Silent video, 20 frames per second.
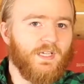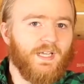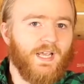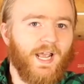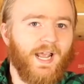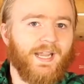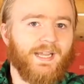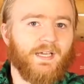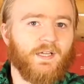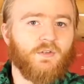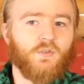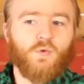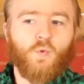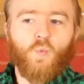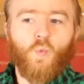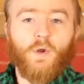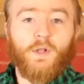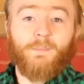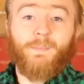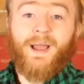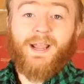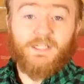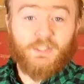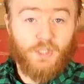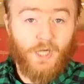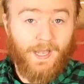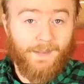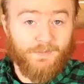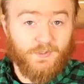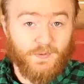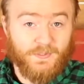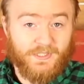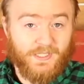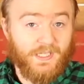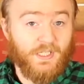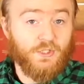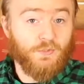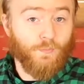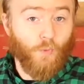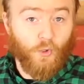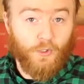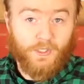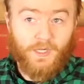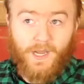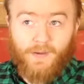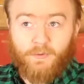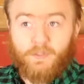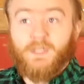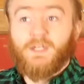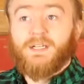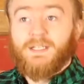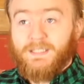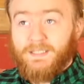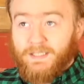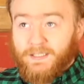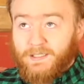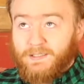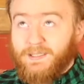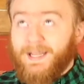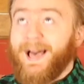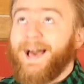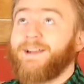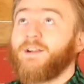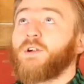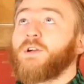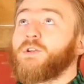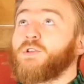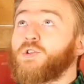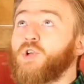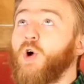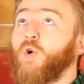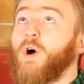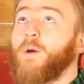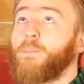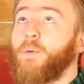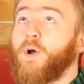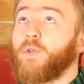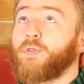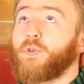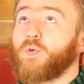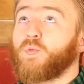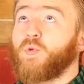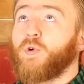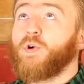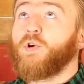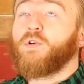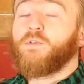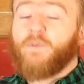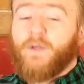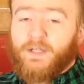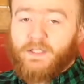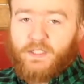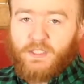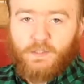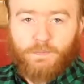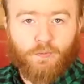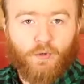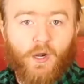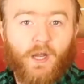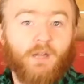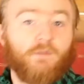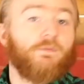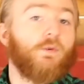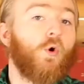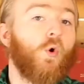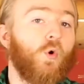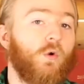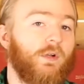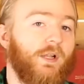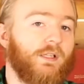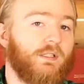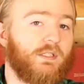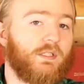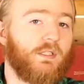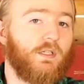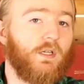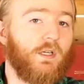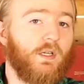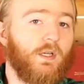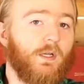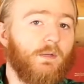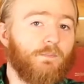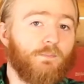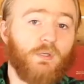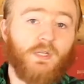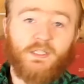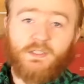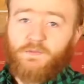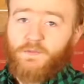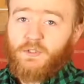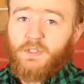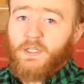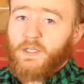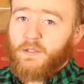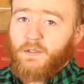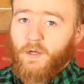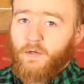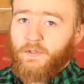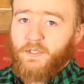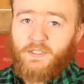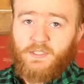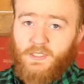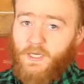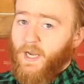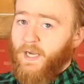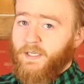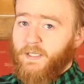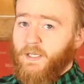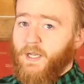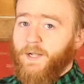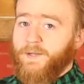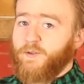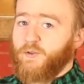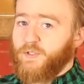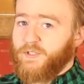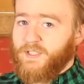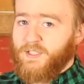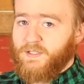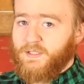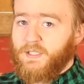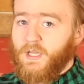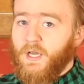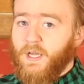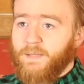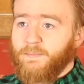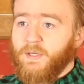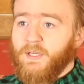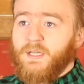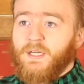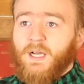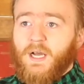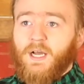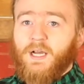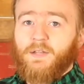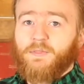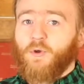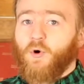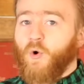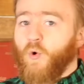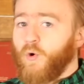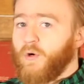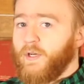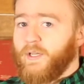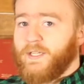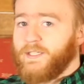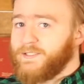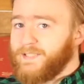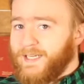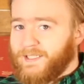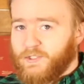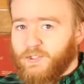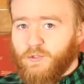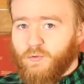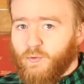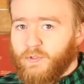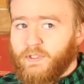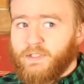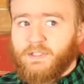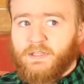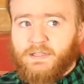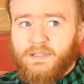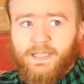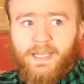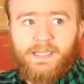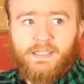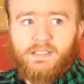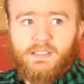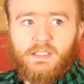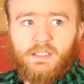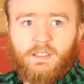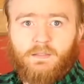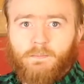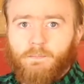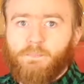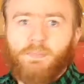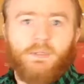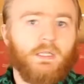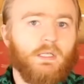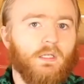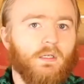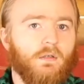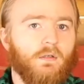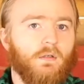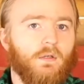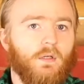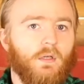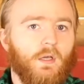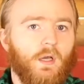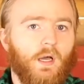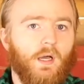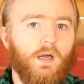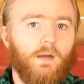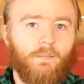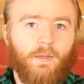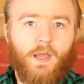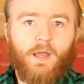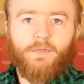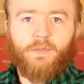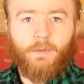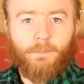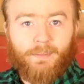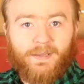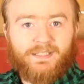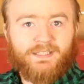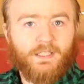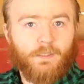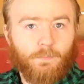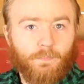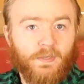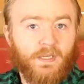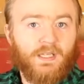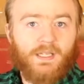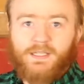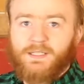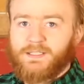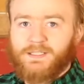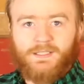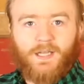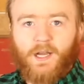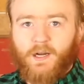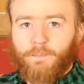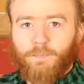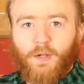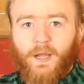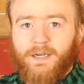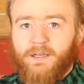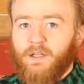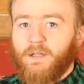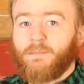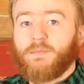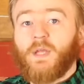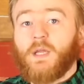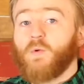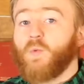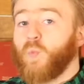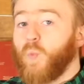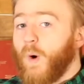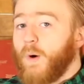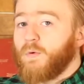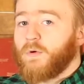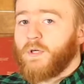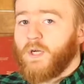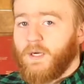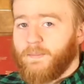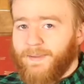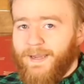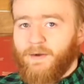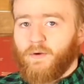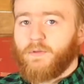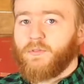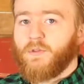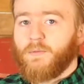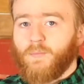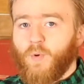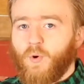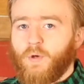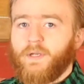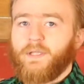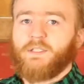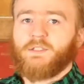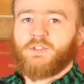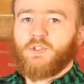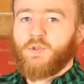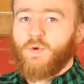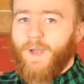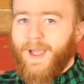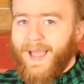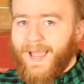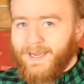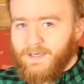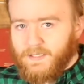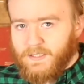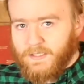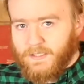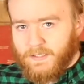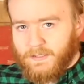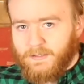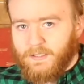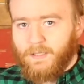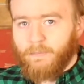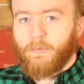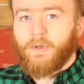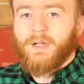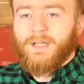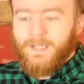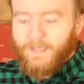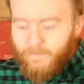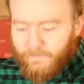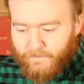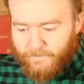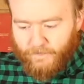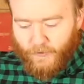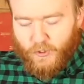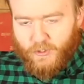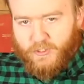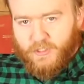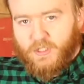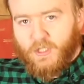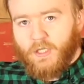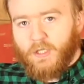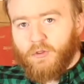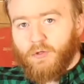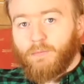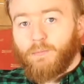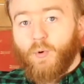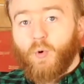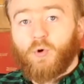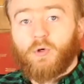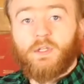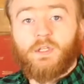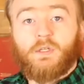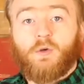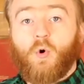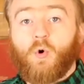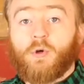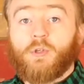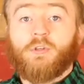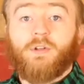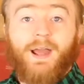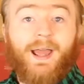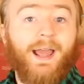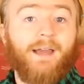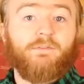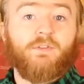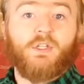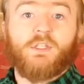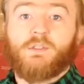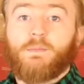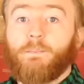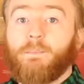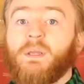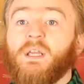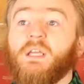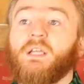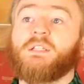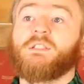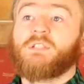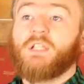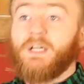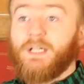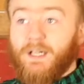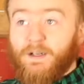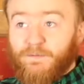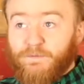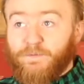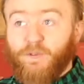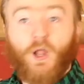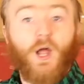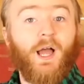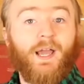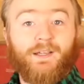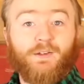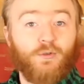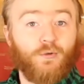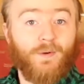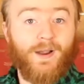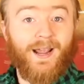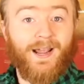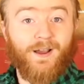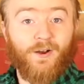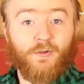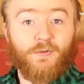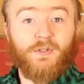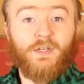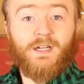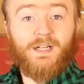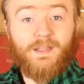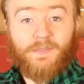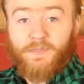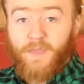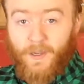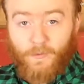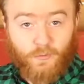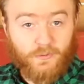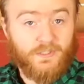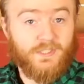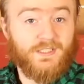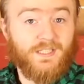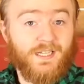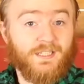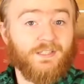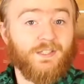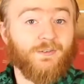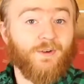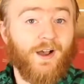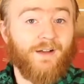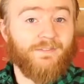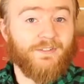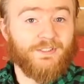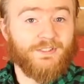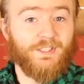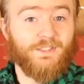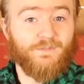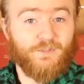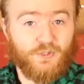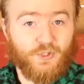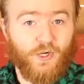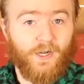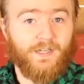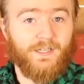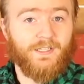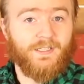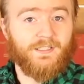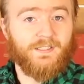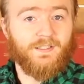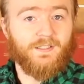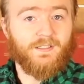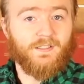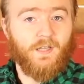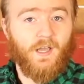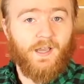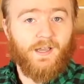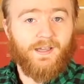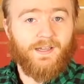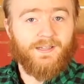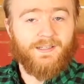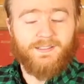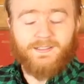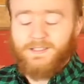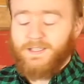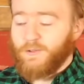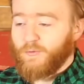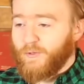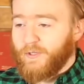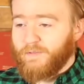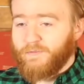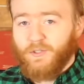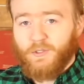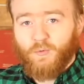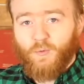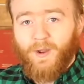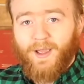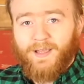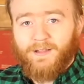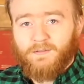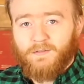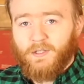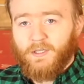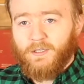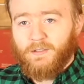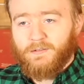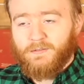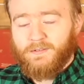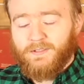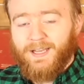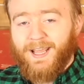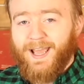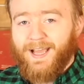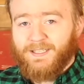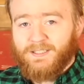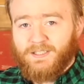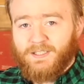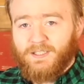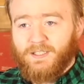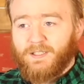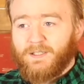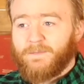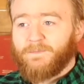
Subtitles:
And one of my jobs was each morning I would get a ladder and go up on the roof and spray for hornets. Because if you didn't know this, I did not know this at the time, the hornet is actually a really lazy bee. The busy bee, it does not apply to them. They won't come out in the morning, so you had to get them first thing in the morning, or you'd have these bees flying around that would sting you, obviously, for trying to get rid of their nest.